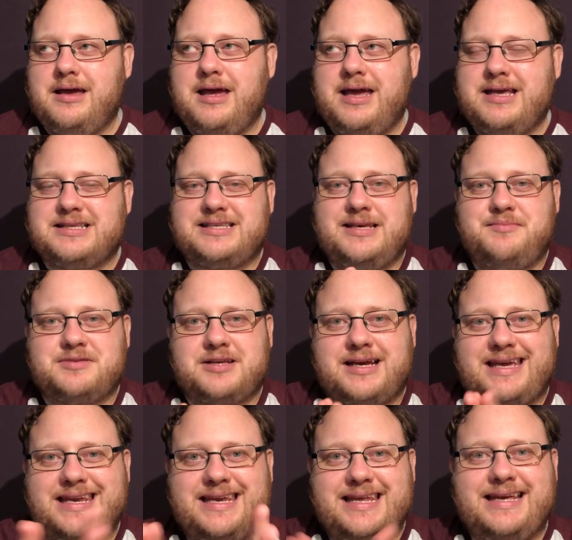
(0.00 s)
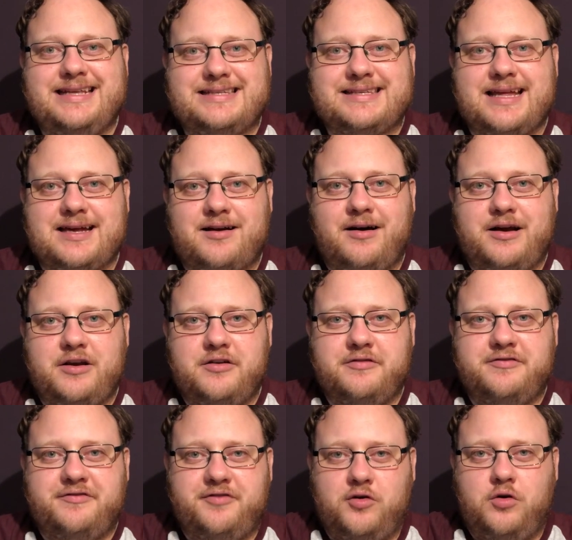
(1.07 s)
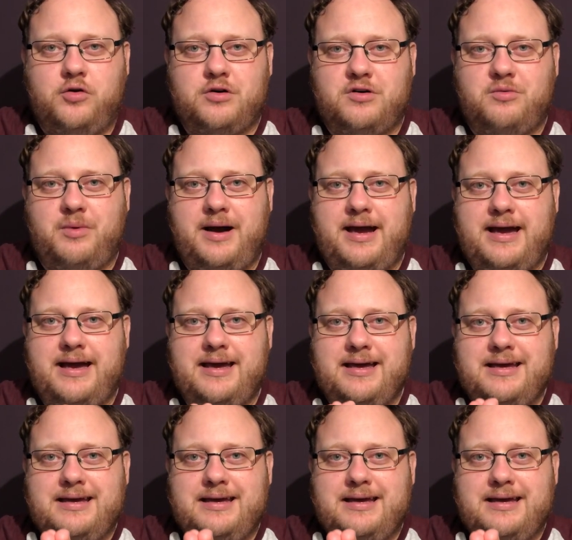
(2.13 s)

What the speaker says: it seems like it needs that kind of fork where